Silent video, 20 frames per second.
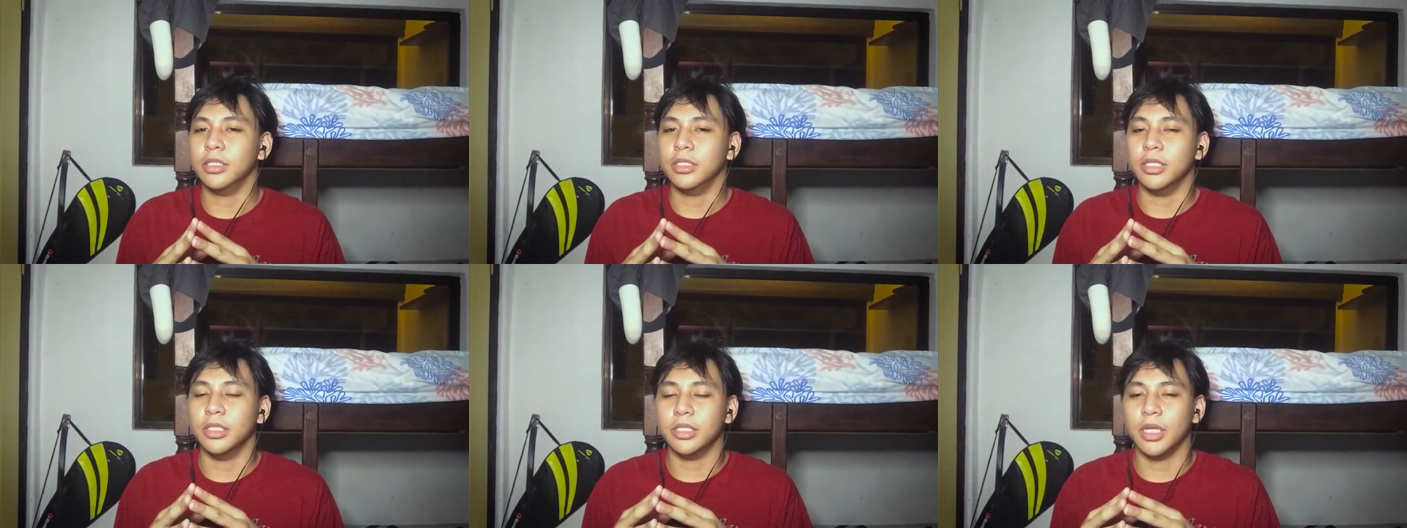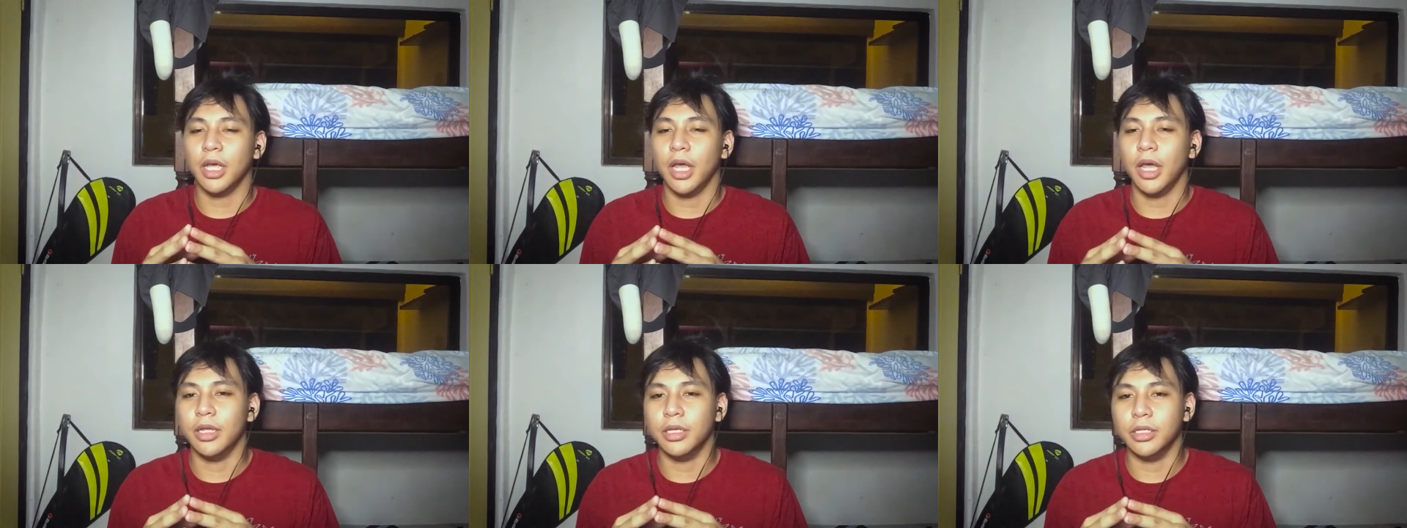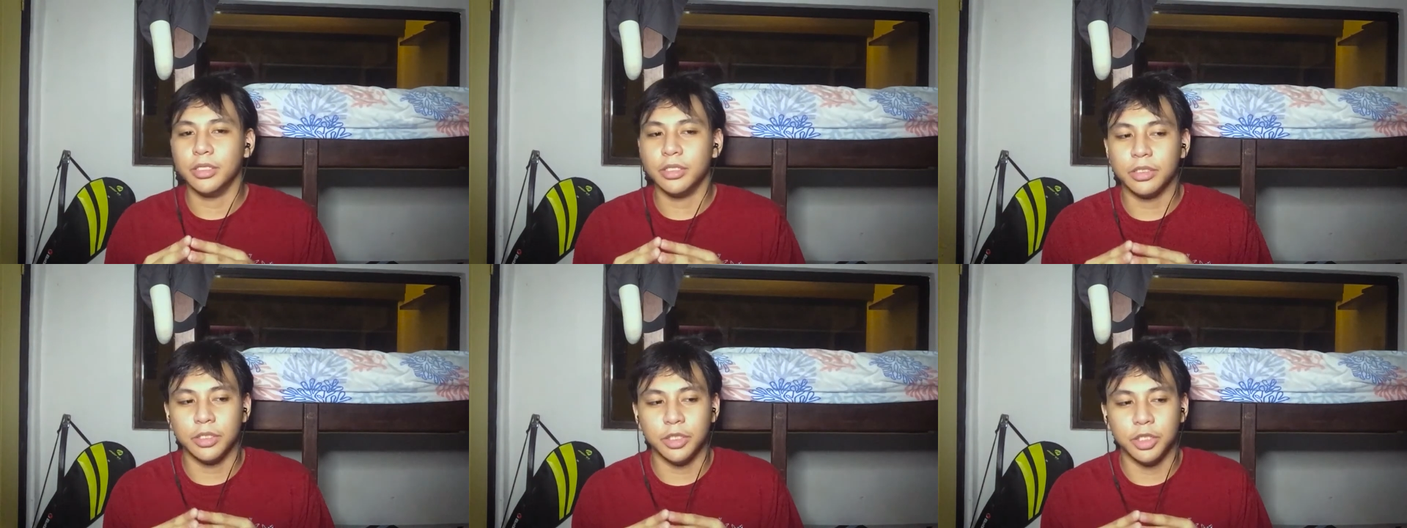the
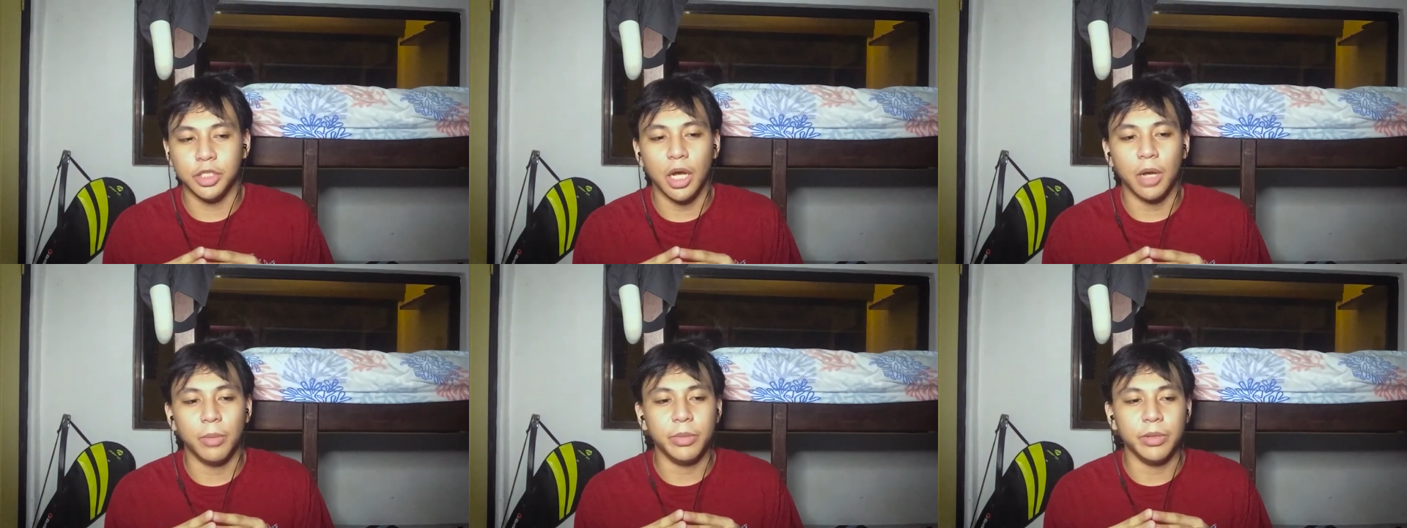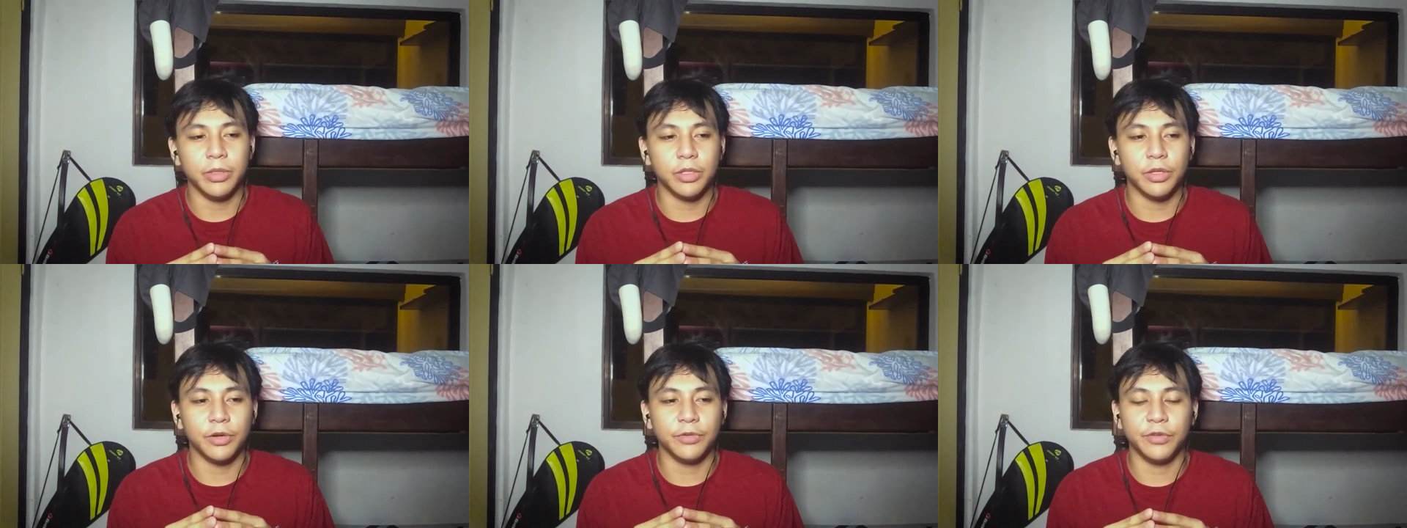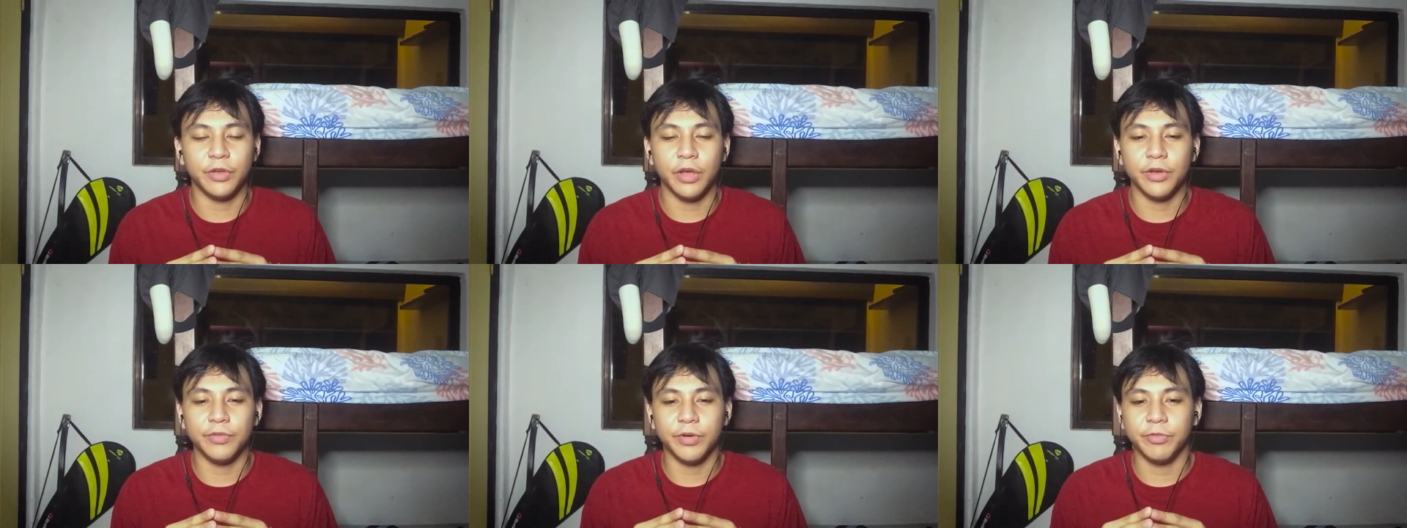saddest job
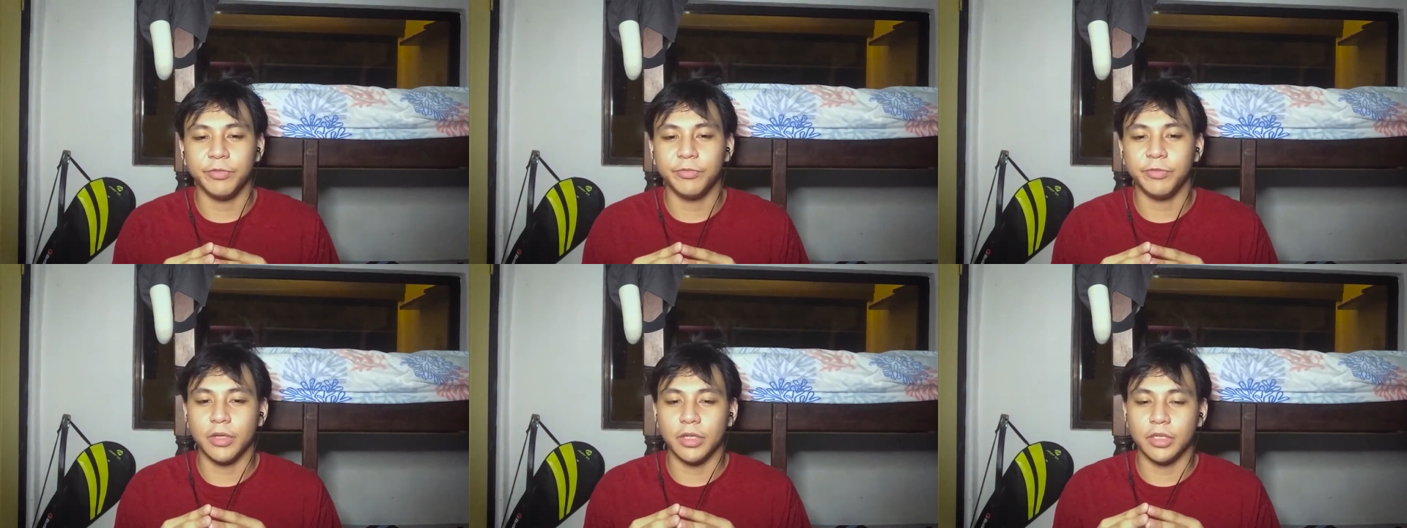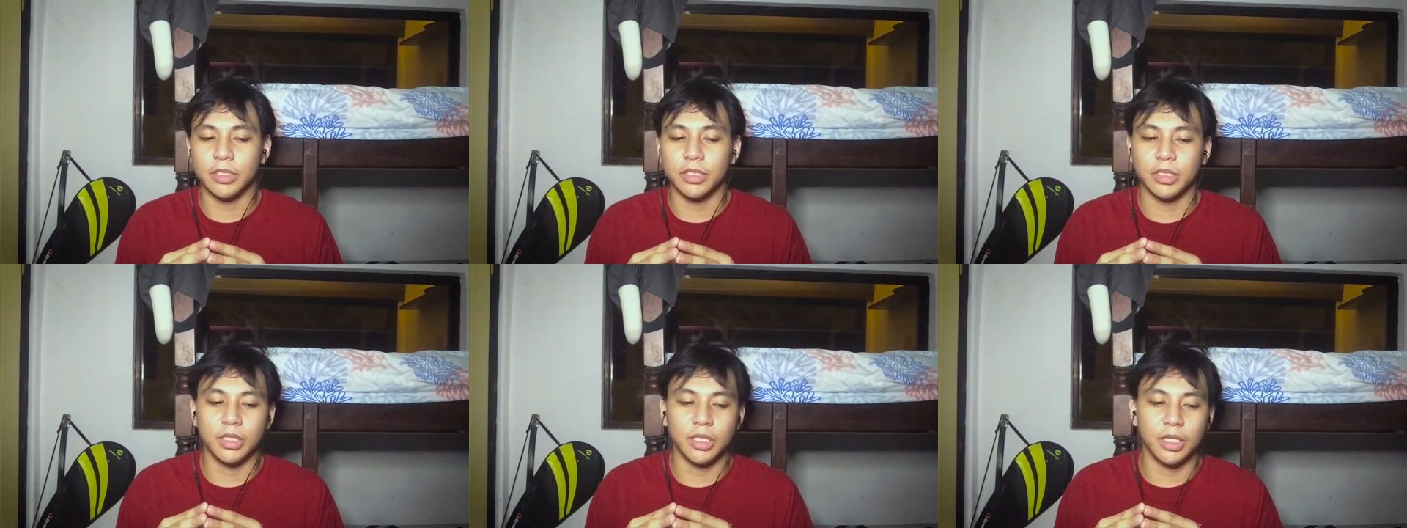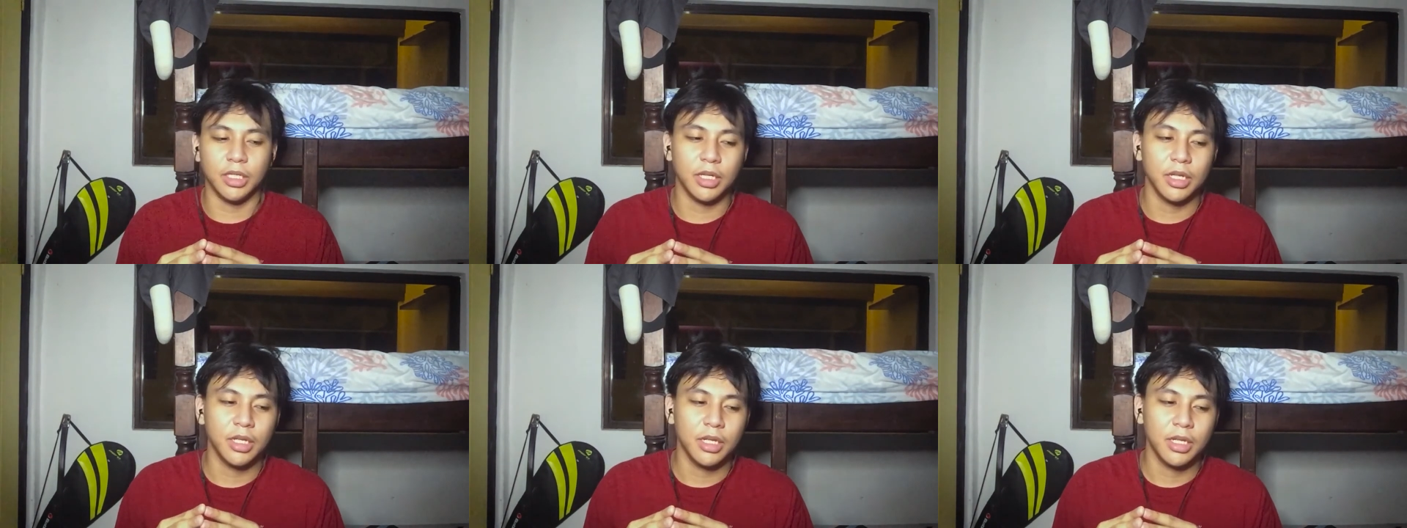interview I've ever fucking seen.